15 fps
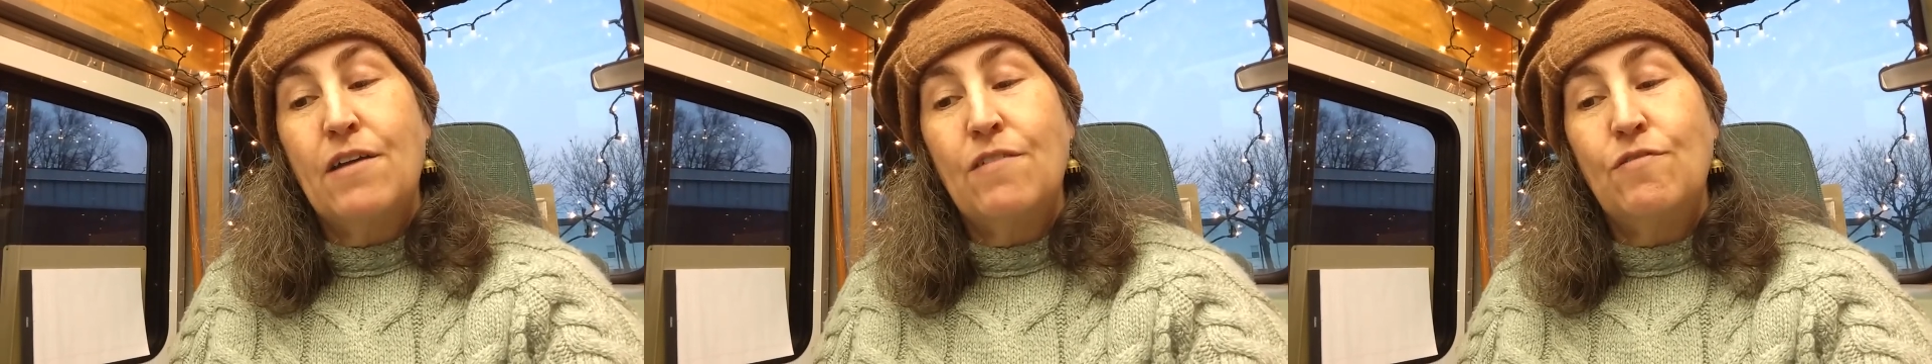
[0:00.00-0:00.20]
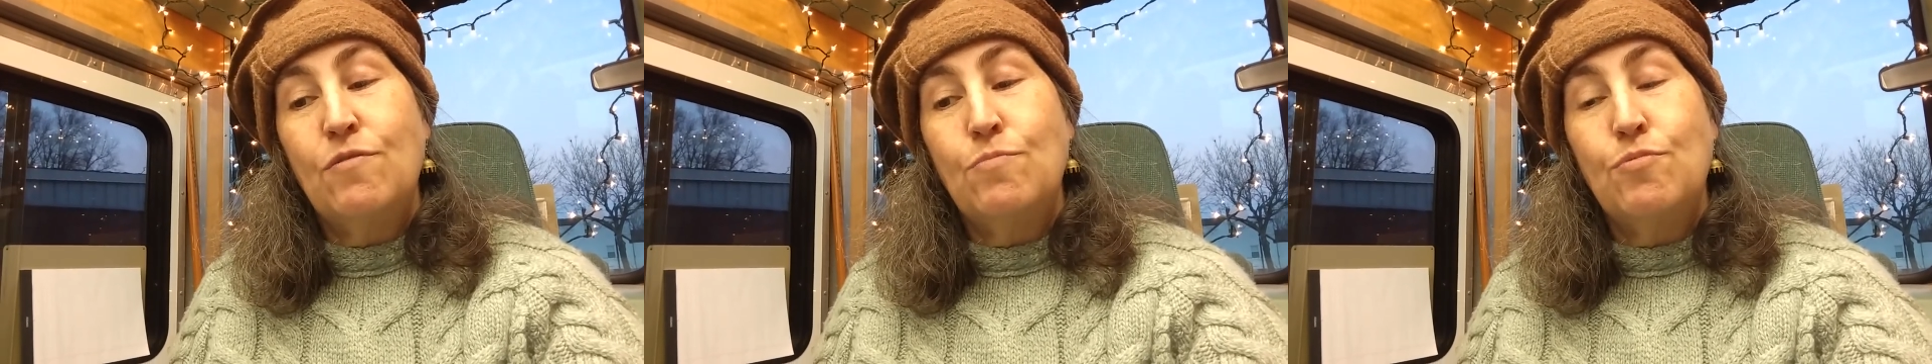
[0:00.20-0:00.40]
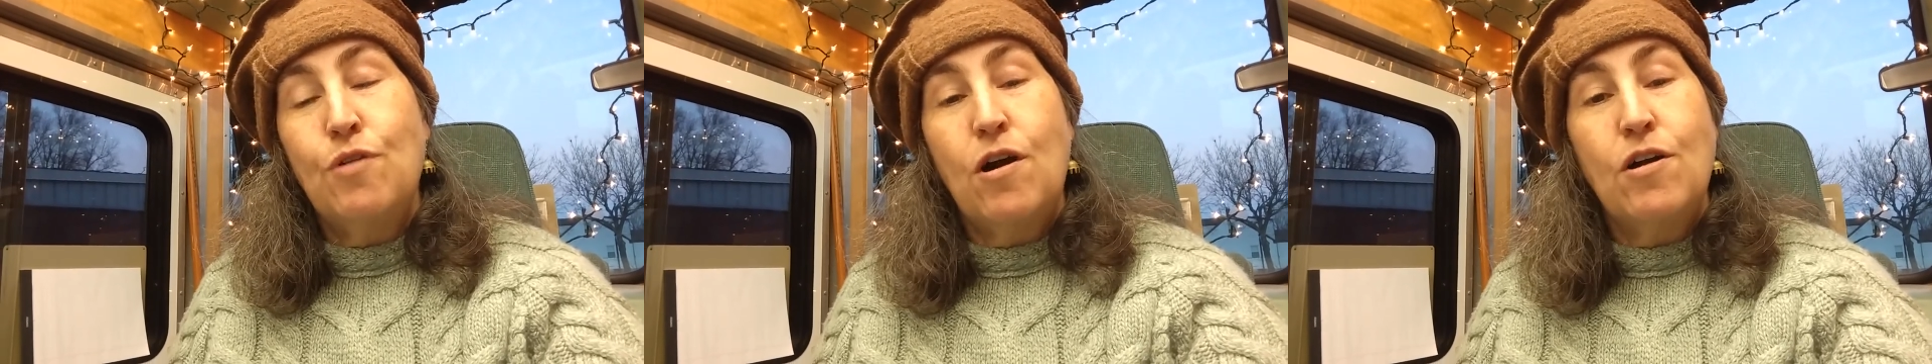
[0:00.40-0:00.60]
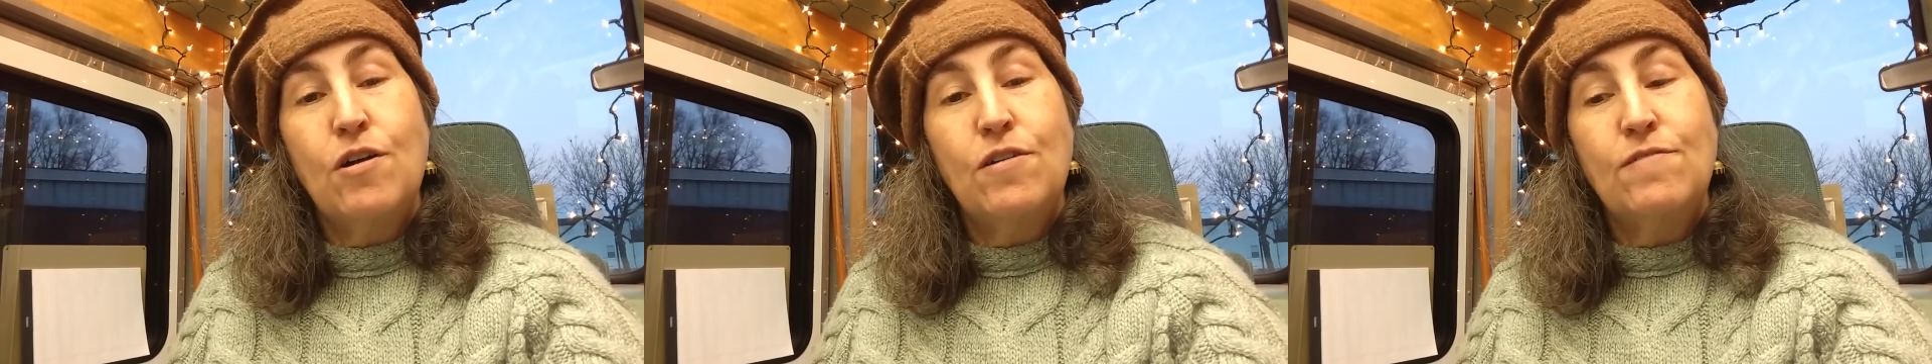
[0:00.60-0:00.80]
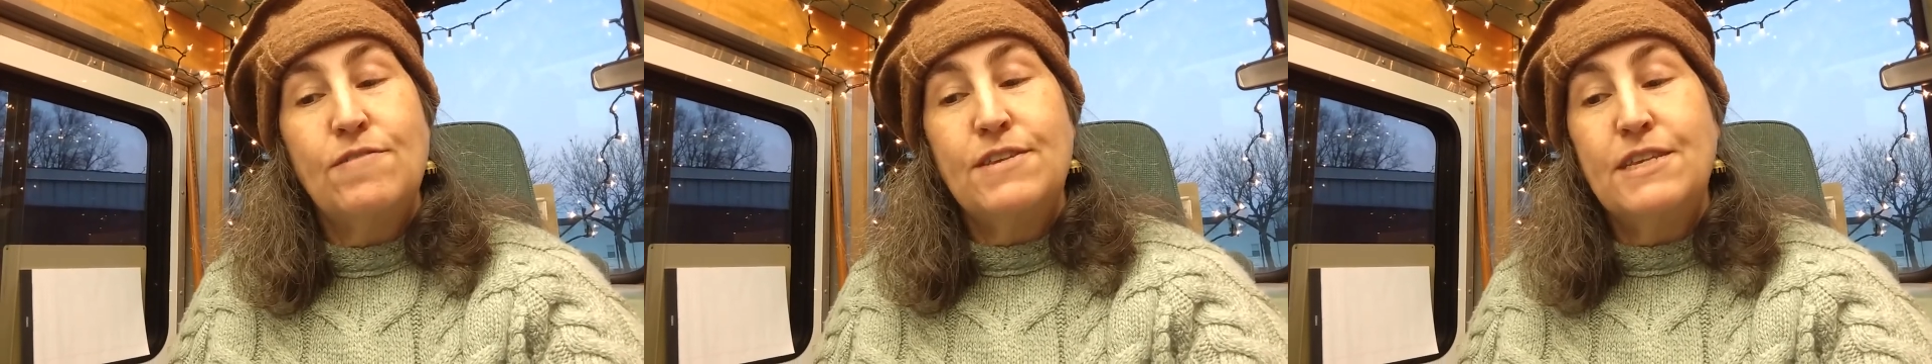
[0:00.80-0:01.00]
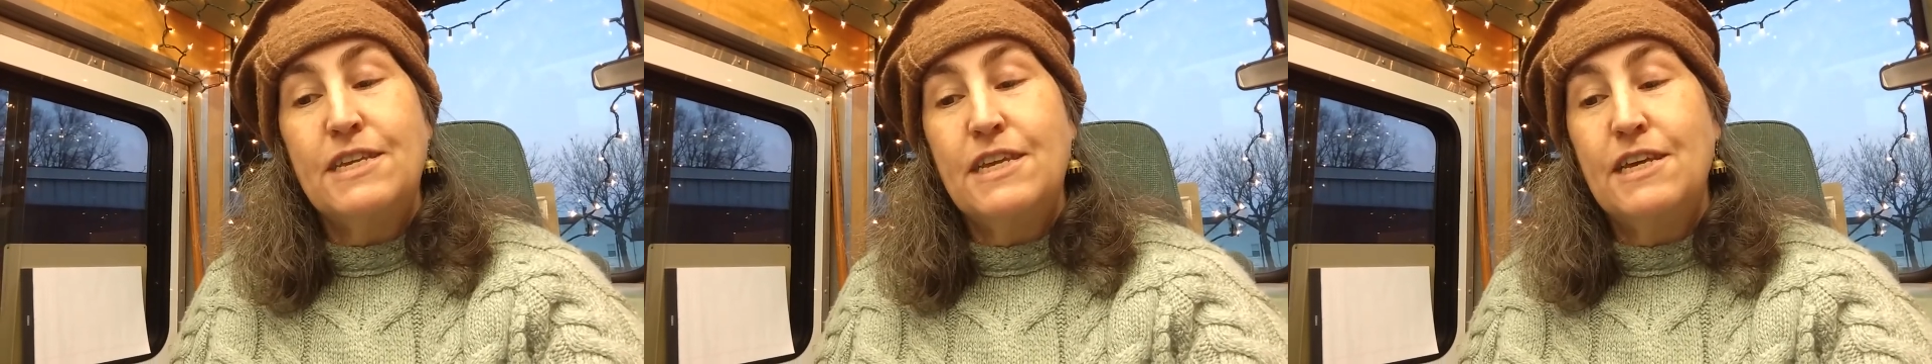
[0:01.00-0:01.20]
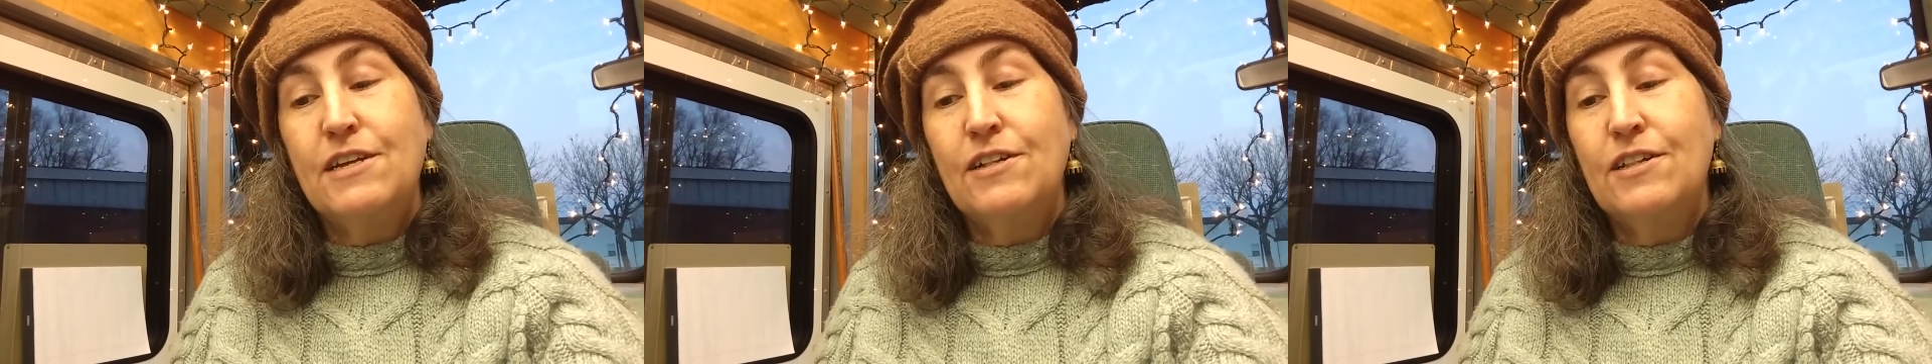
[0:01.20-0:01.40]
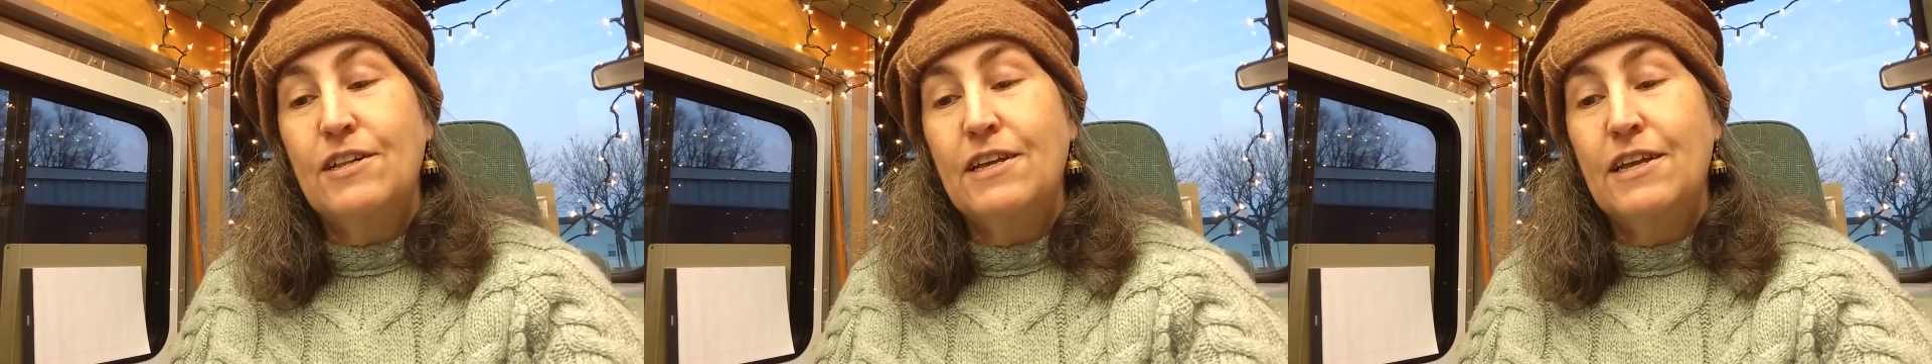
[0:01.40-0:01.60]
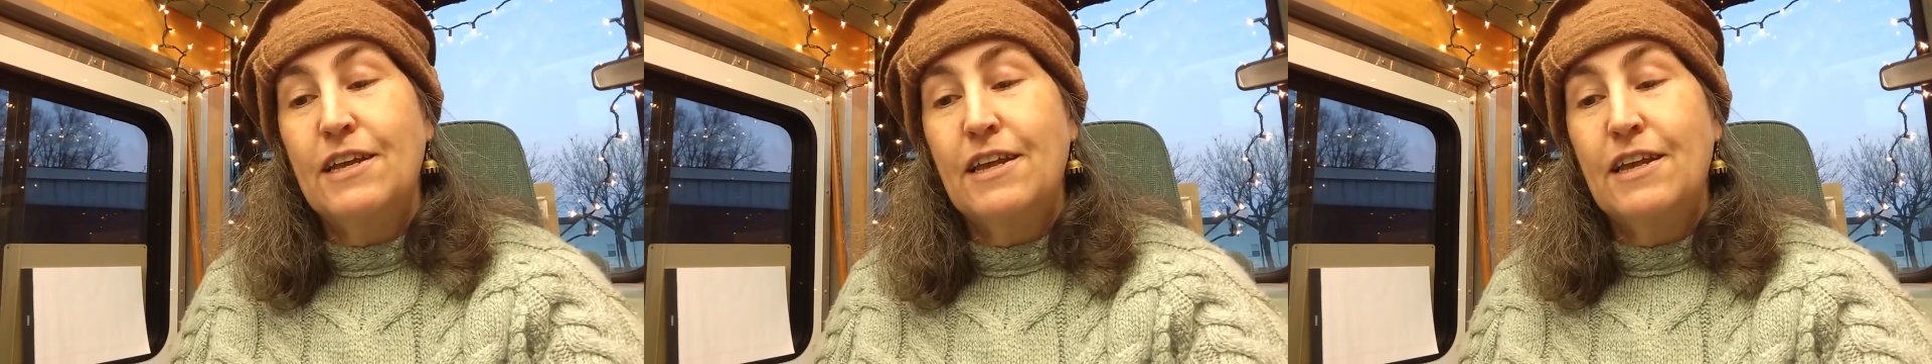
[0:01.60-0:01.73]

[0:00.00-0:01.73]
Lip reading: of a bronc of steel,